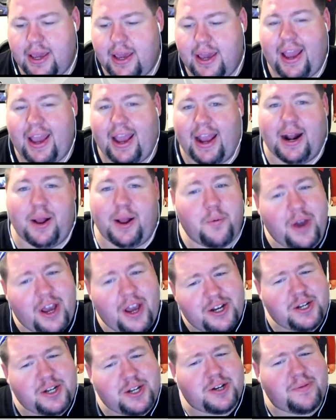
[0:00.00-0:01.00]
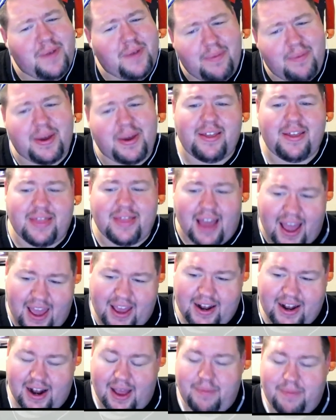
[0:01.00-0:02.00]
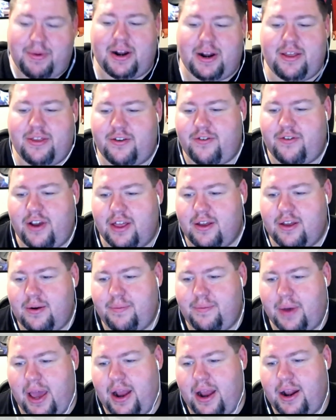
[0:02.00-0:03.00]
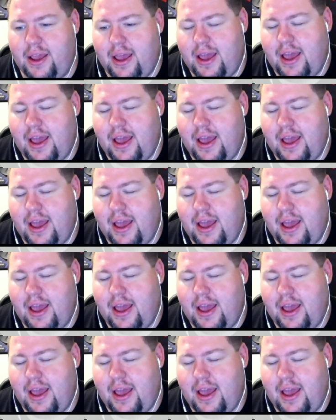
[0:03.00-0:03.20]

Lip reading: And I wish maybe that had not been in the trailer, but